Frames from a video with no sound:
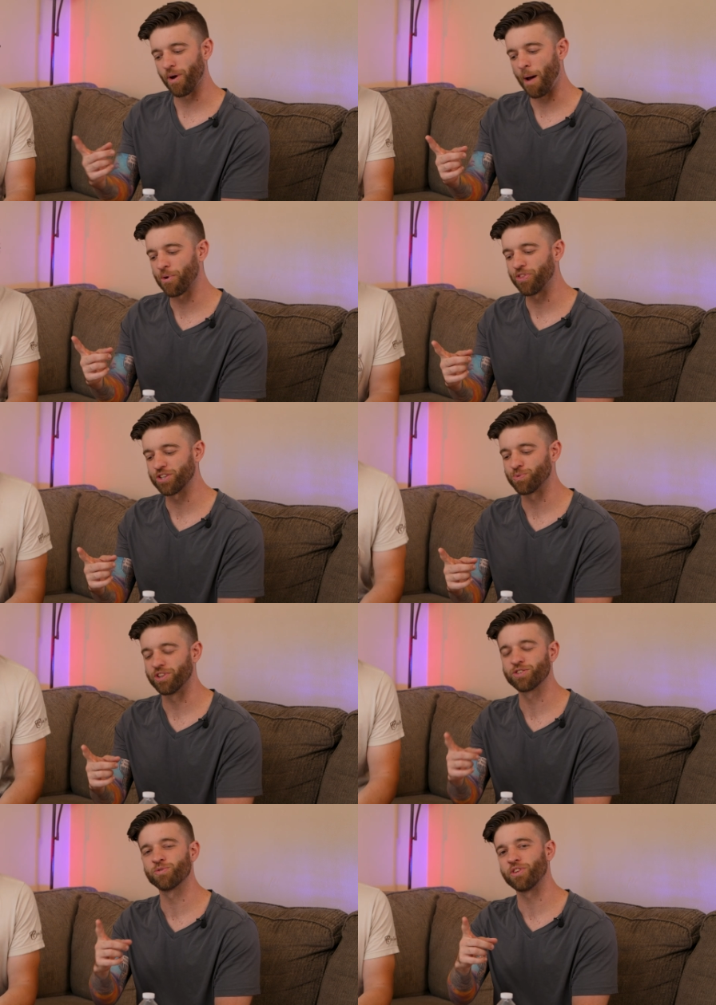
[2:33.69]
How about this one?
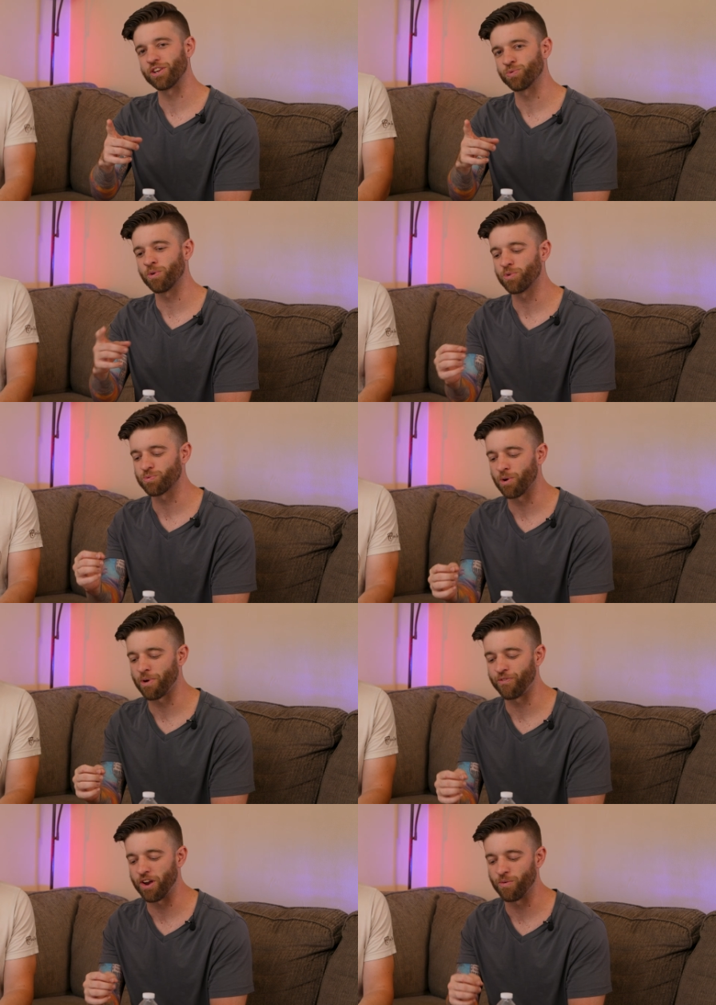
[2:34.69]
This one was one of
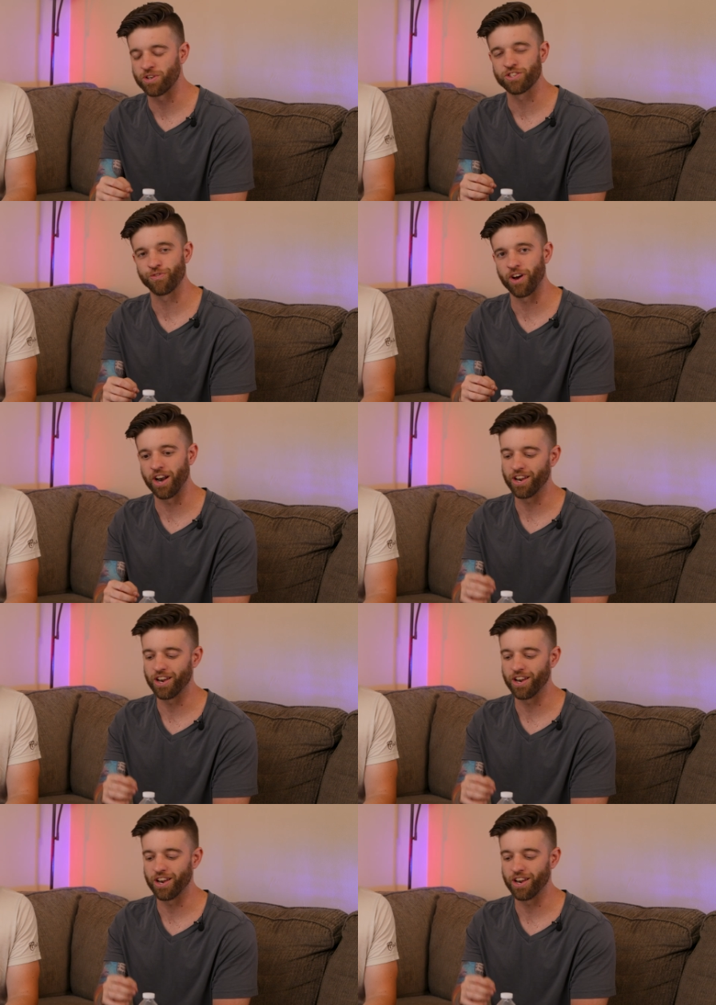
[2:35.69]
my favorite ones to find.